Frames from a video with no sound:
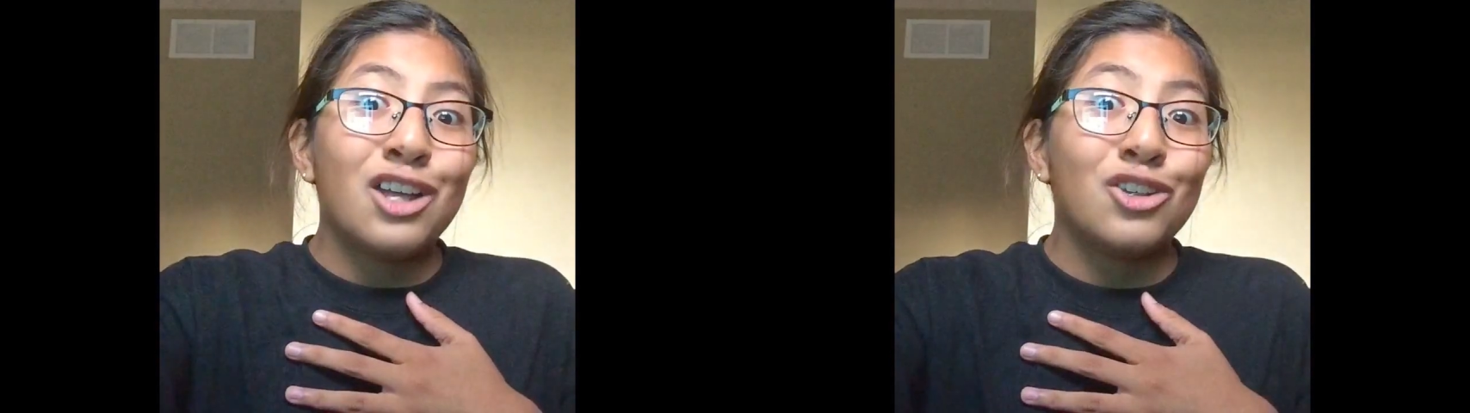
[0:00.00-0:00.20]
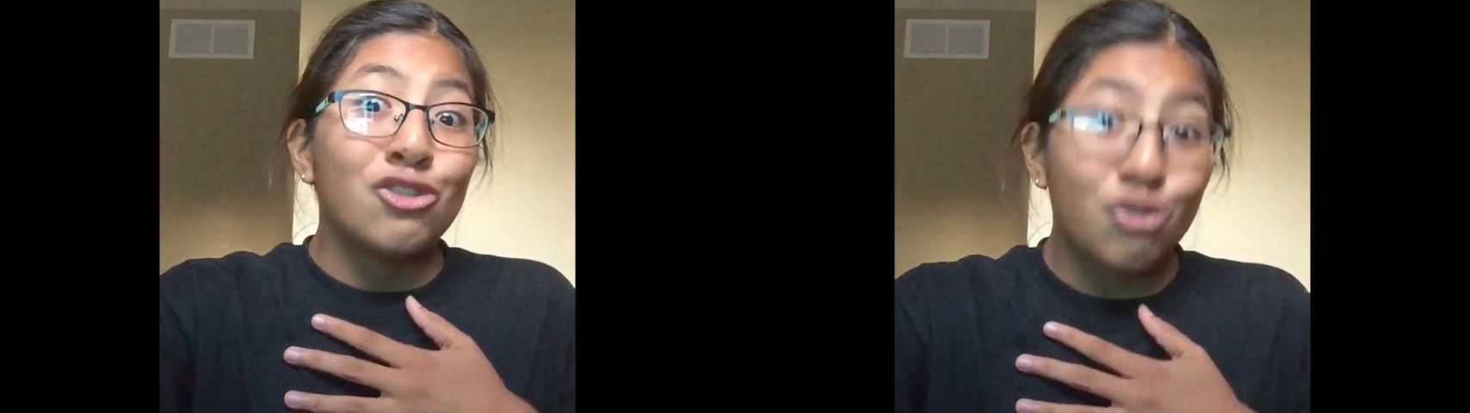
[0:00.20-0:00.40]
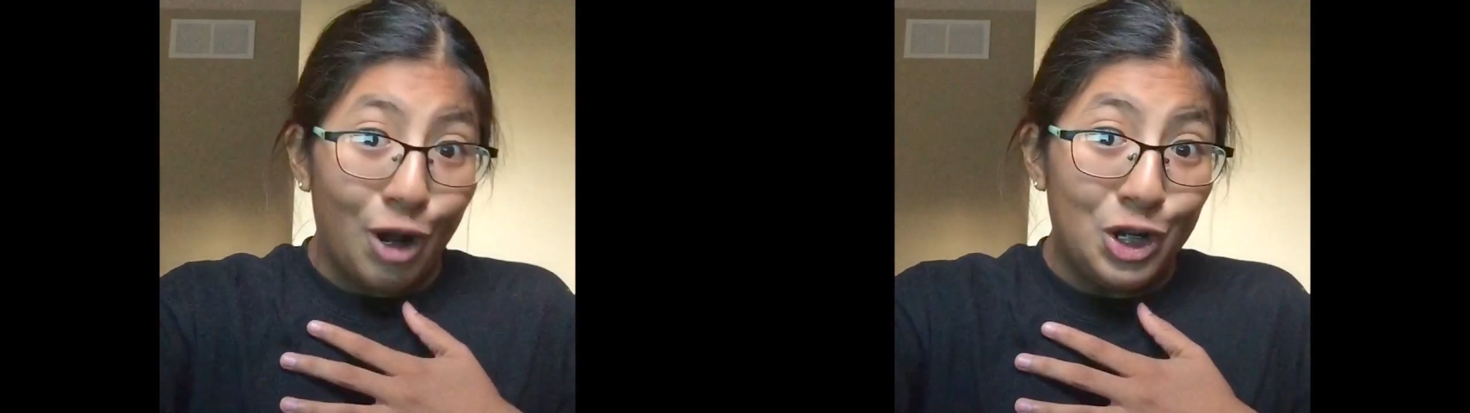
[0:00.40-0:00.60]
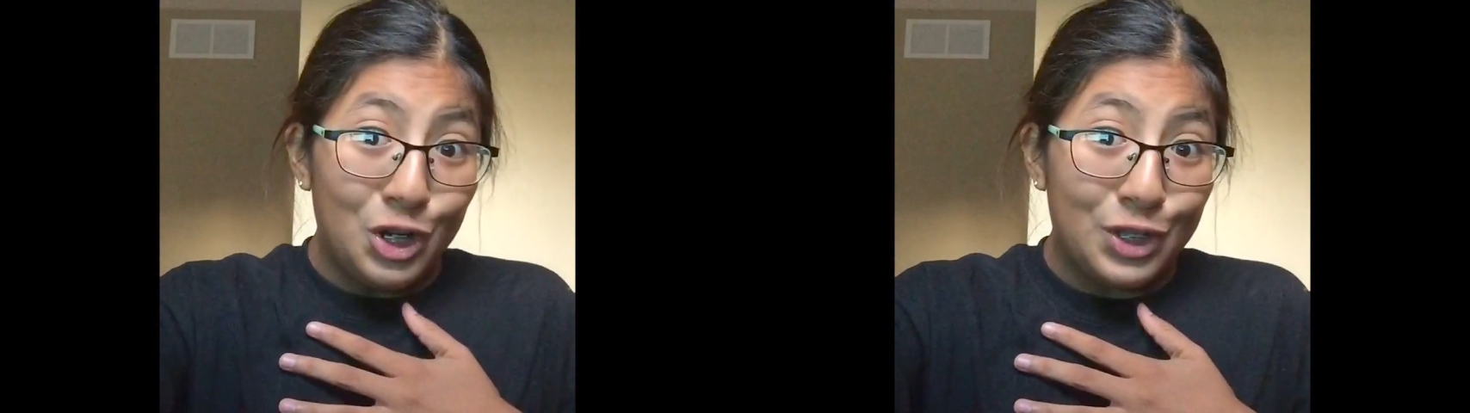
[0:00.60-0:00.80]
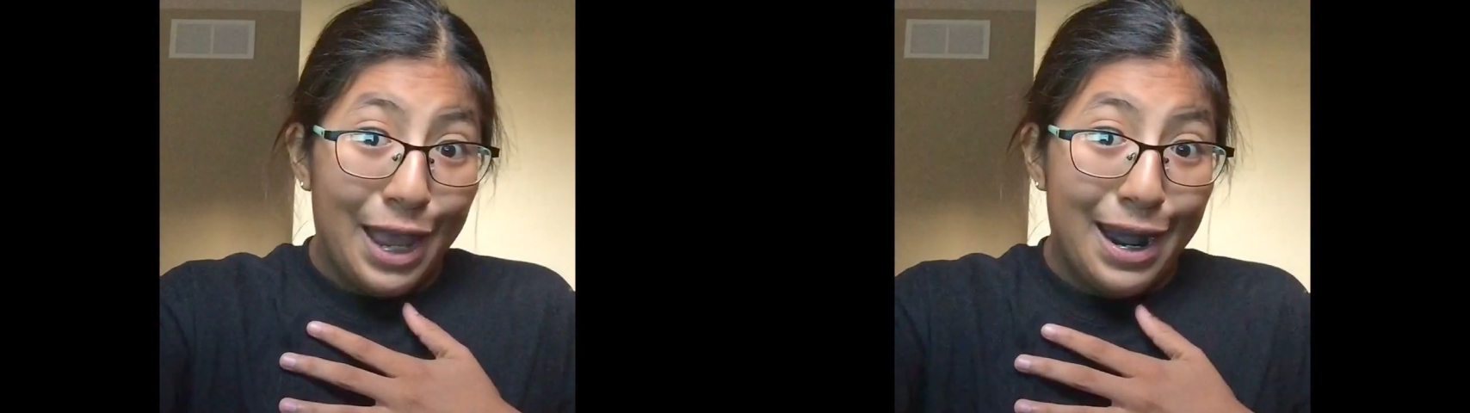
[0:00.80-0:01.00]

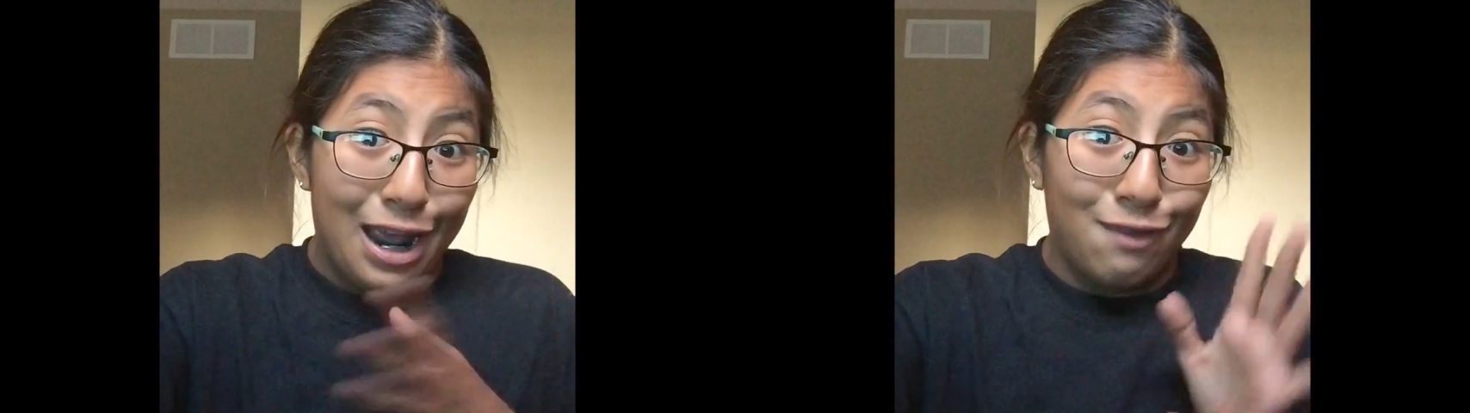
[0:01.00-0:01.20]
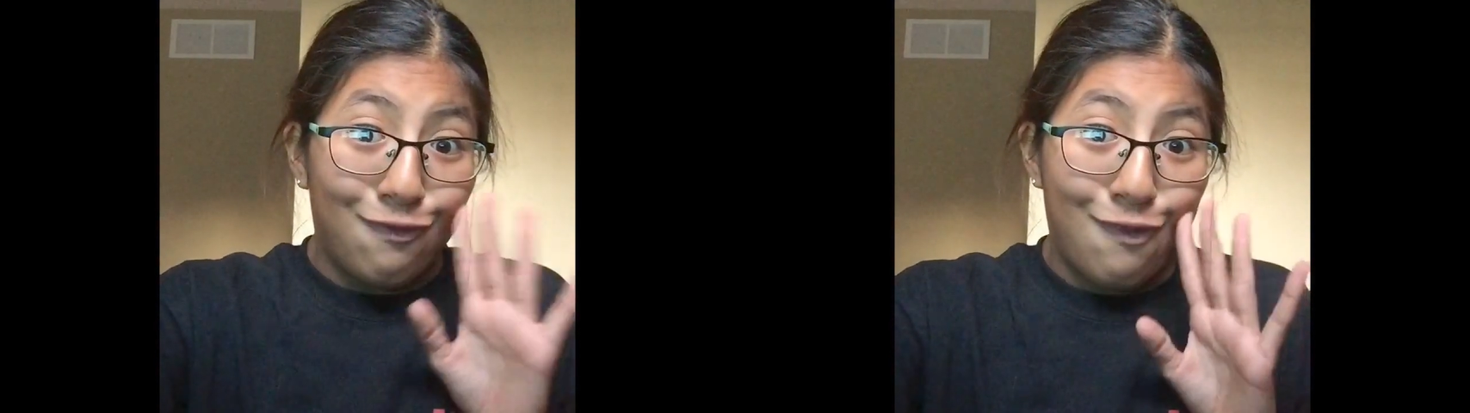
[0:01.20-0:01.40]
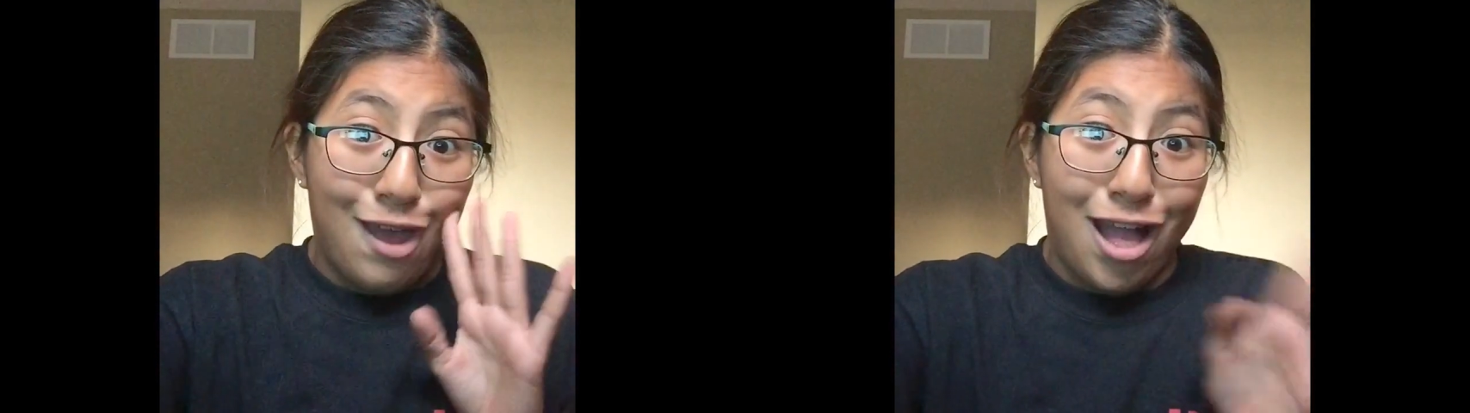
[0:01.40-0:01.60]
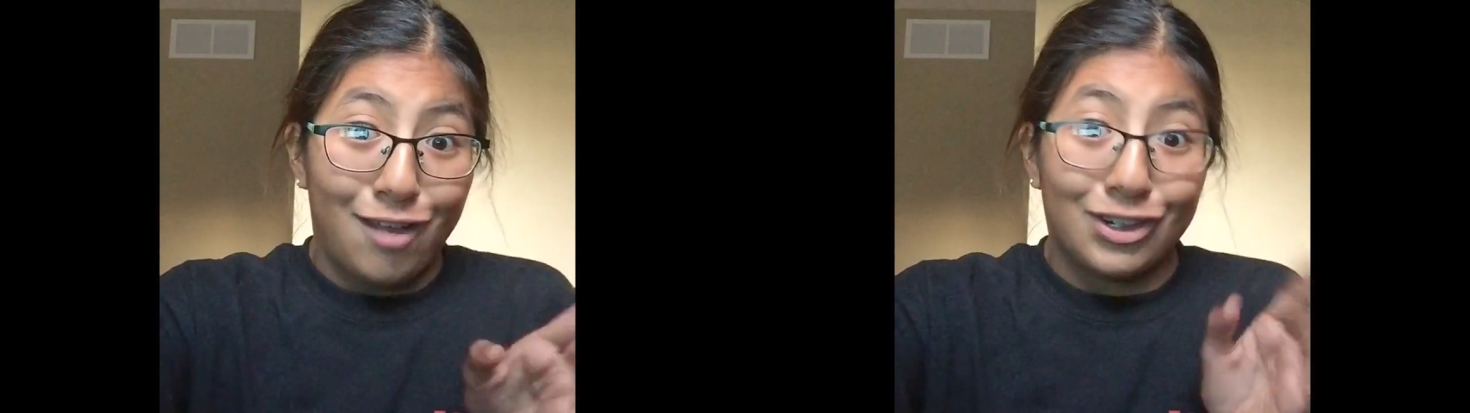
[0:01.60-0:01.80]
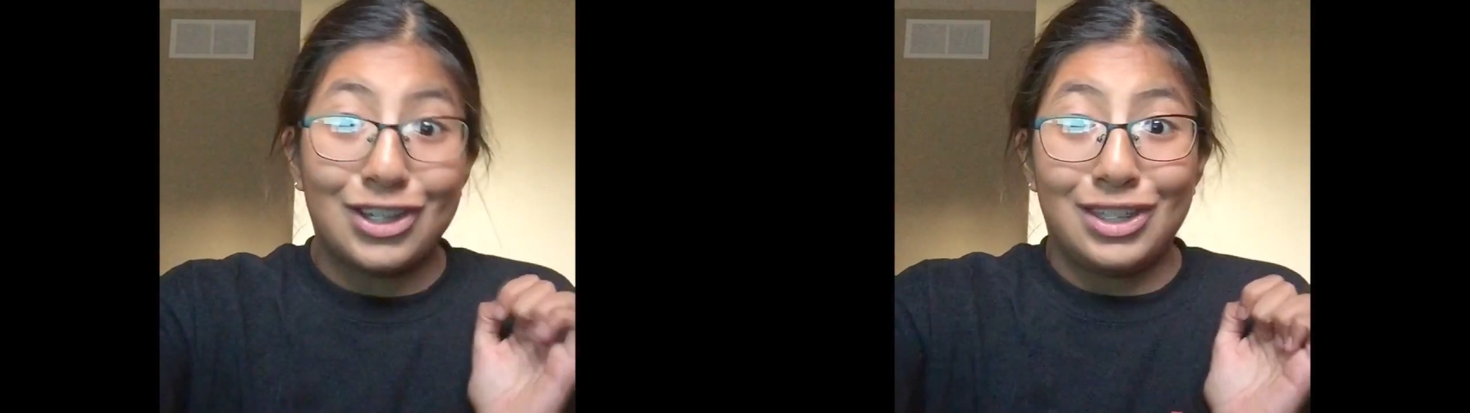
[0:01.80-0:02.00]
Strangest sight I've
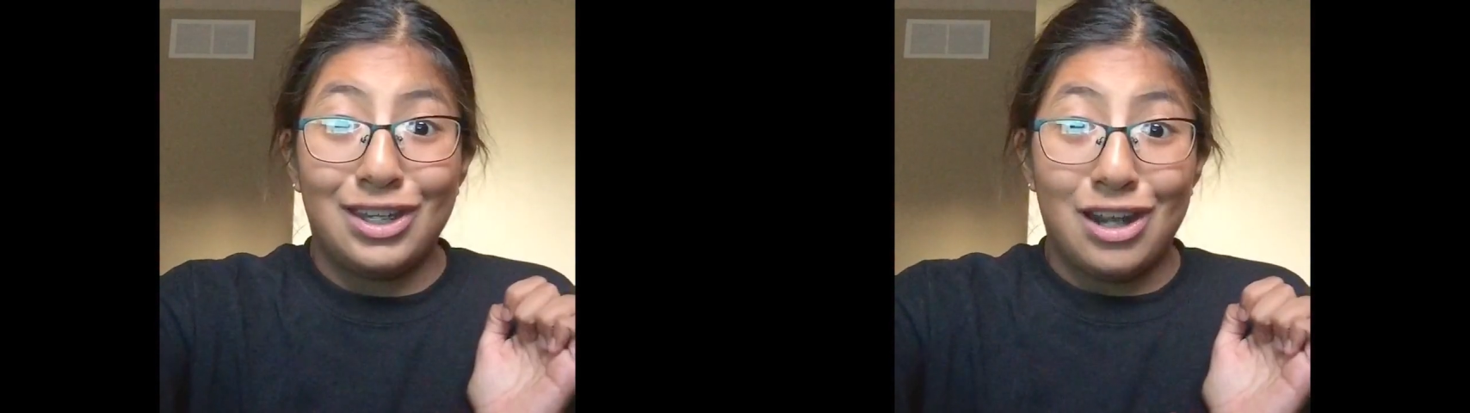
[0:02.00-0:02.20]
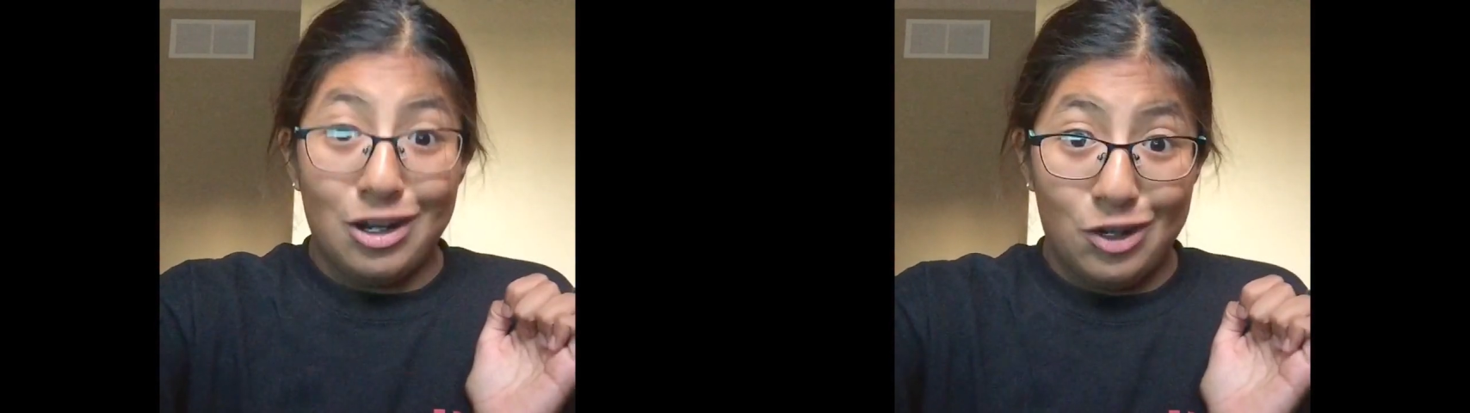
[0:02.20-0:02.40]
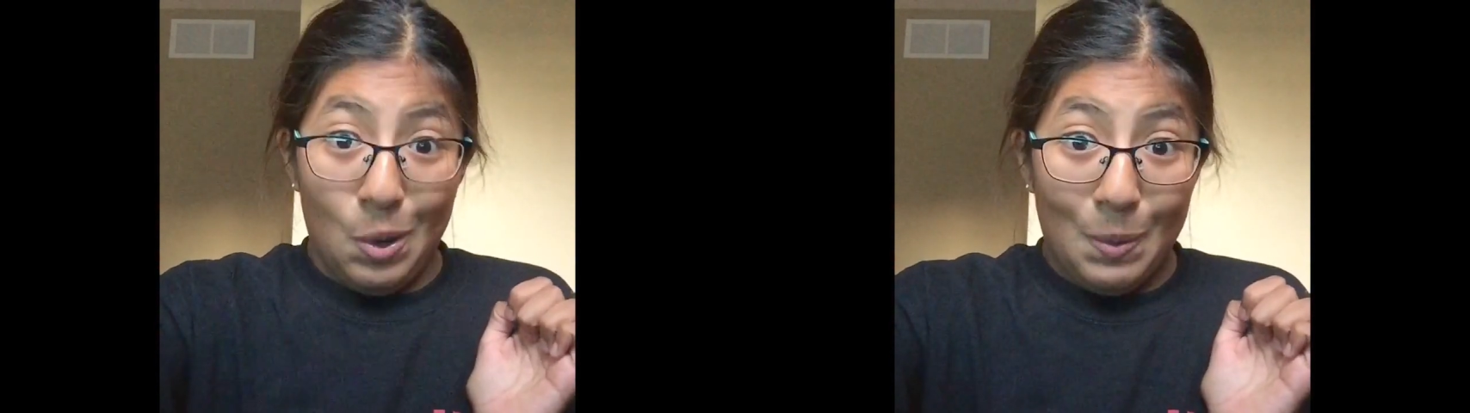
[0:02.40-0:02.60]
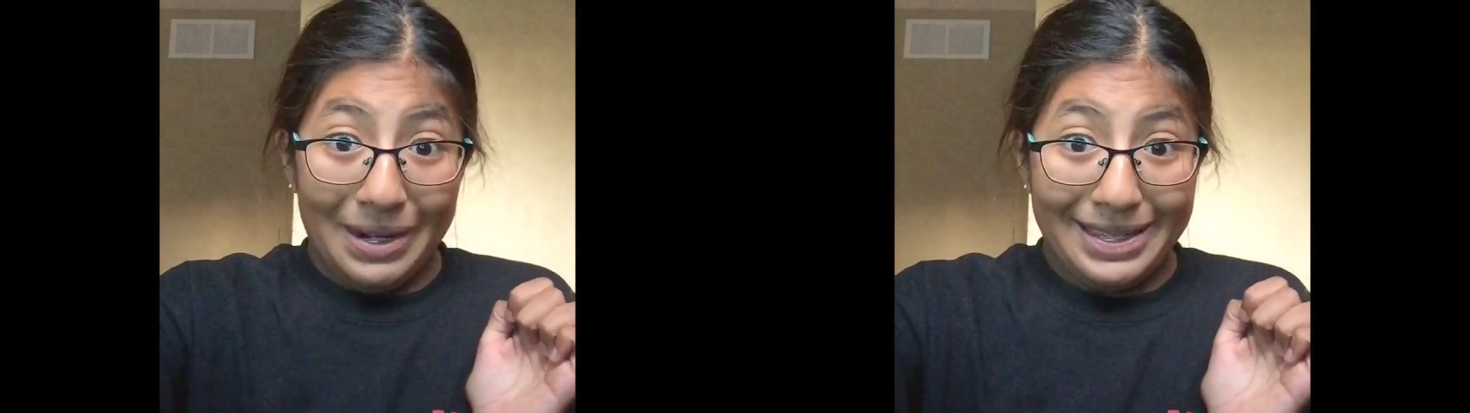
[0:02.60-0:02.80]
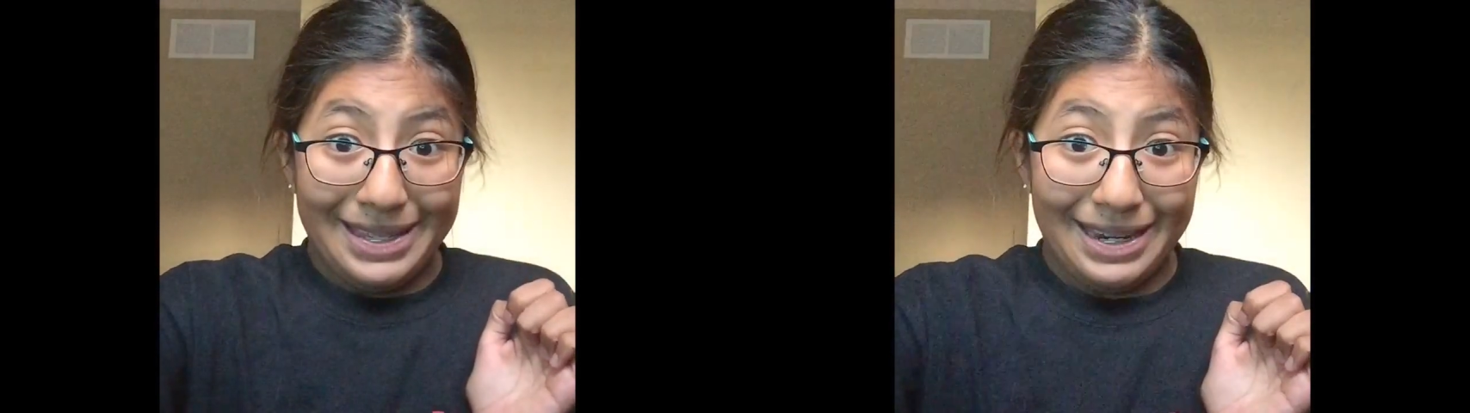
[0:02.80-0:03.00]
ever seen. I don't
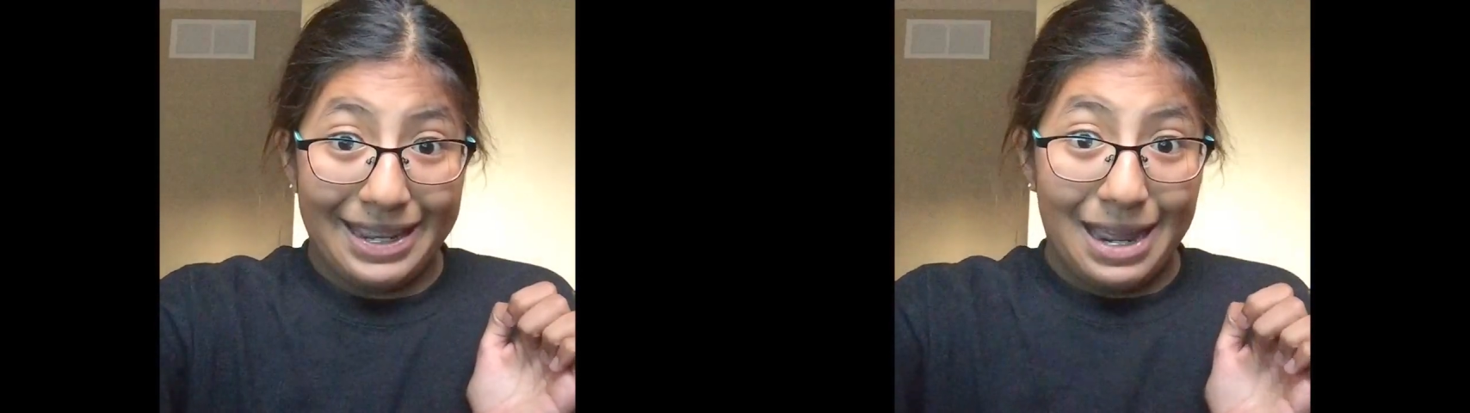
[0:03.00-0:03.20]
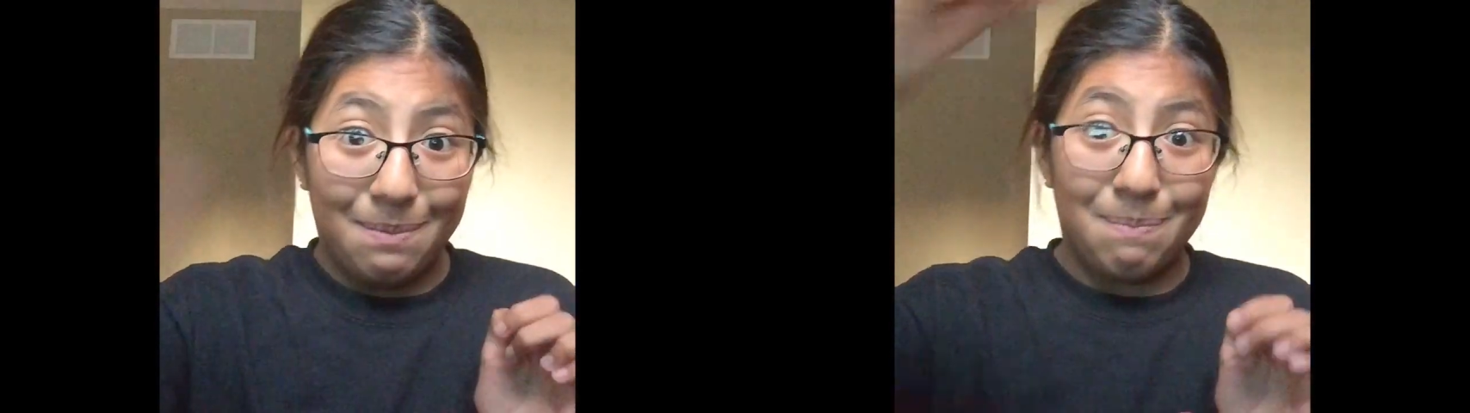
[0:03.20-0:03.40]
want to see it again.